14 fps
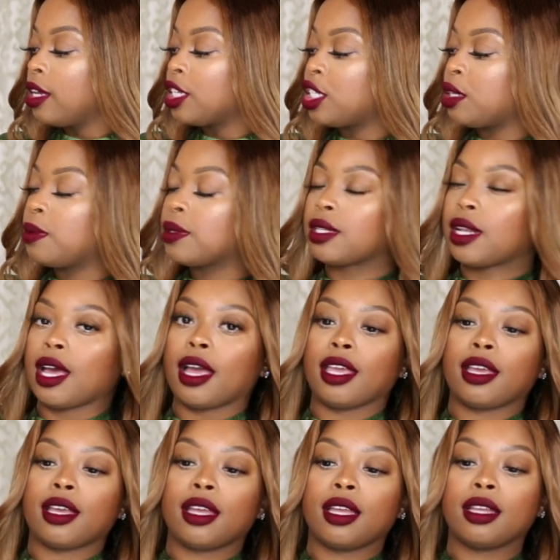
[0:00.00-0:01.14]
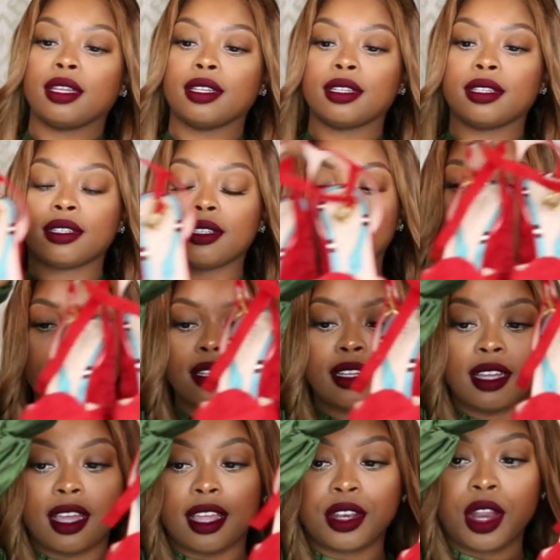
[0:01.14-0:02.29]
she was like,
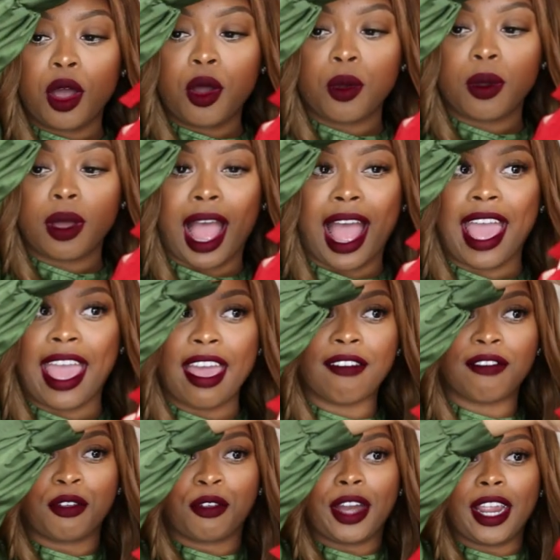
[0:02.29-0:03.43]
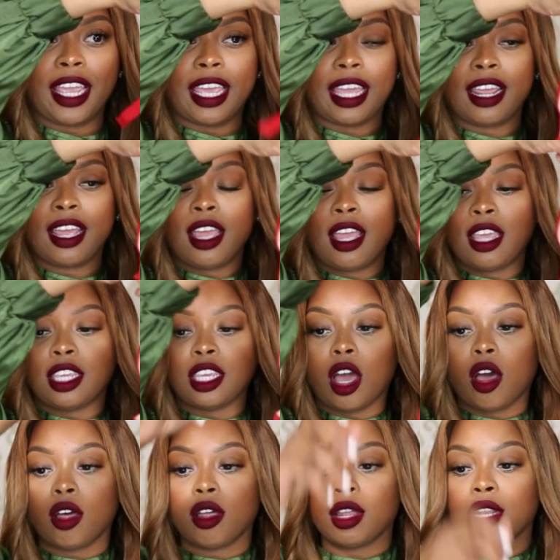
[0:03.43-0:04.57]
no, I have the red.
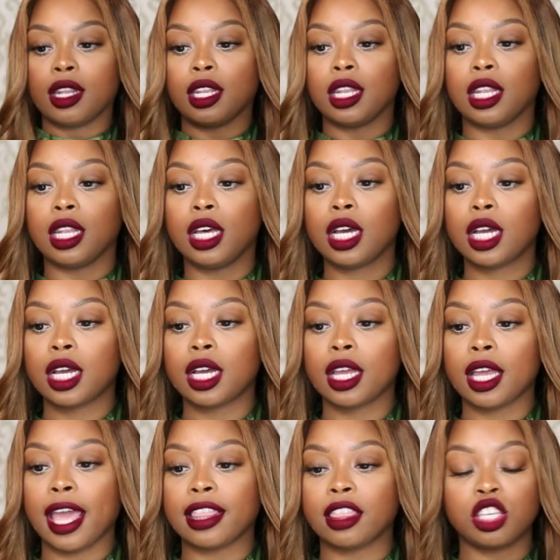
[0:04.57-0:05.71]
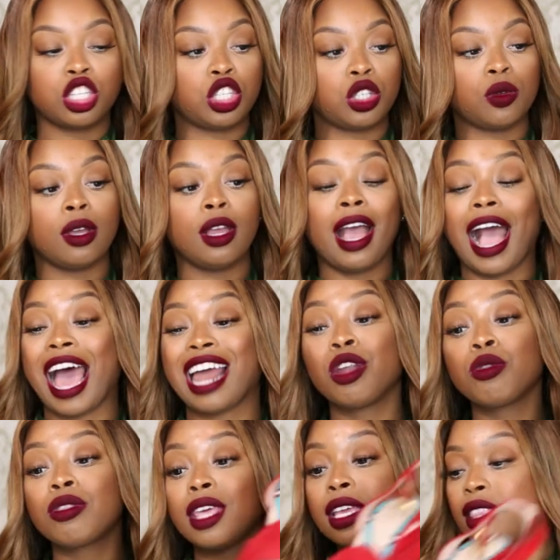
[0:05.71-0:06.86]
Y'all, look at this shoe. I
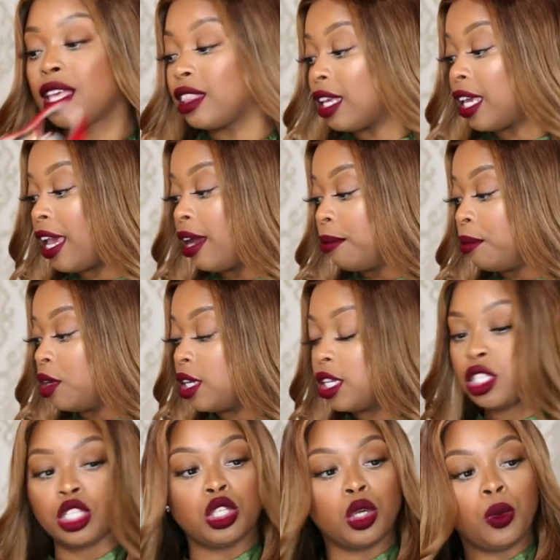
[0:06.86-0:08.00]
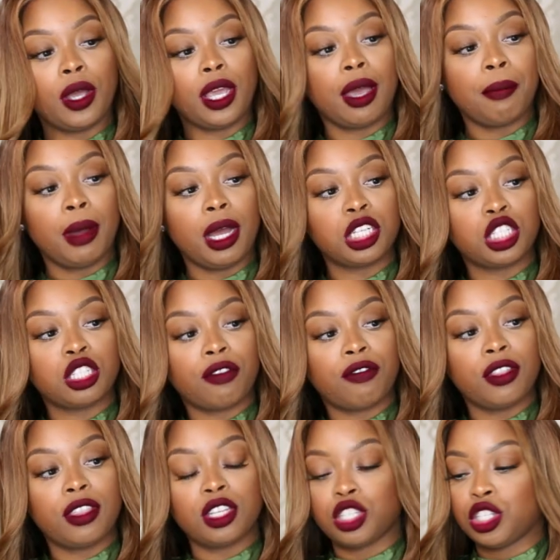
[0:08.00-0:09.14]
don't think that the camera is doing much
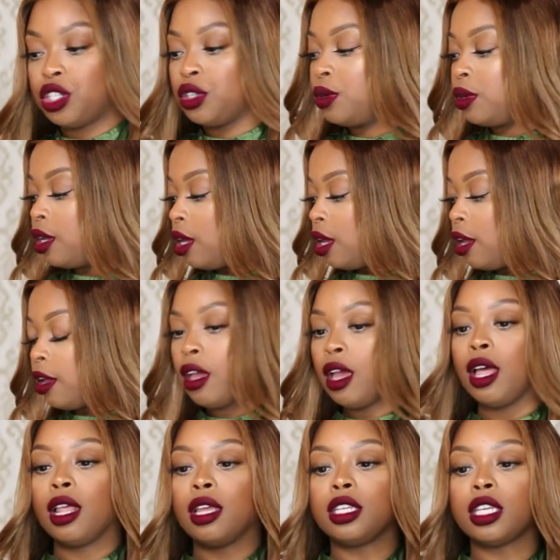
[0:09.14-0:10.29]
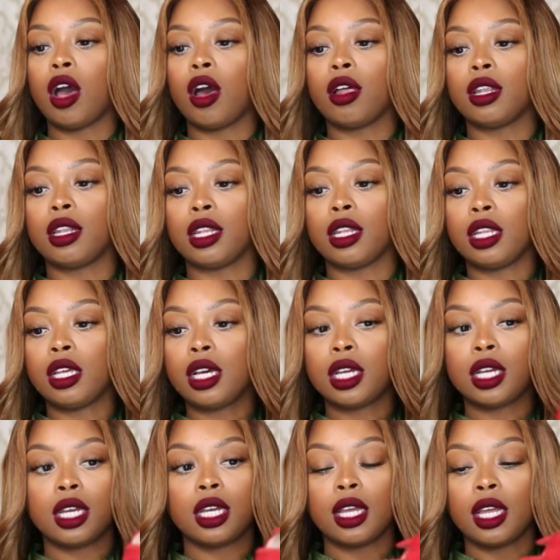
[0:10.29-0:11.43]
for this shoe. Y'all,
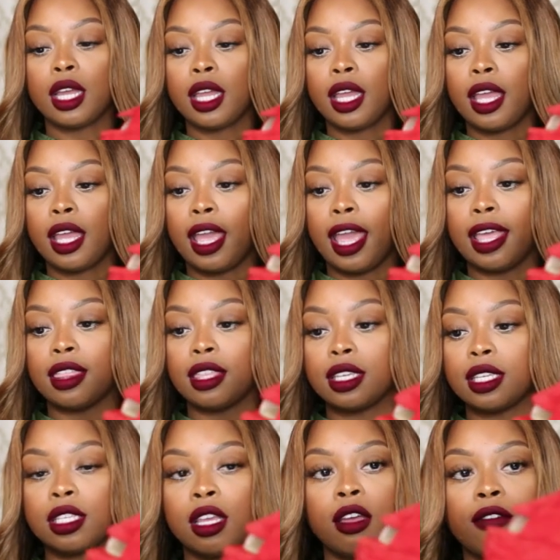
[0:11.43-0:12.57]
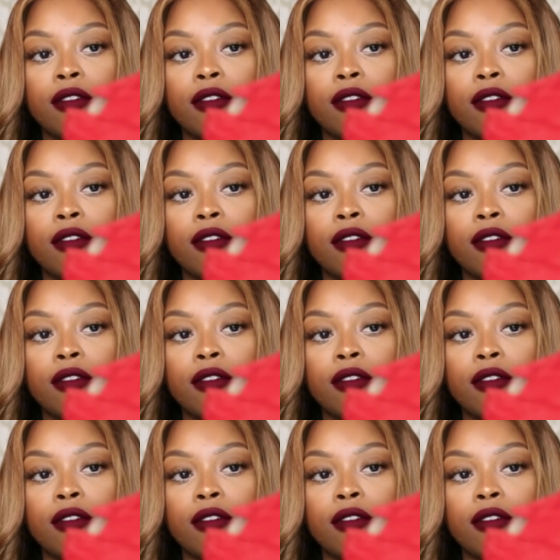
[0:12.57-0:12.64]
look at this.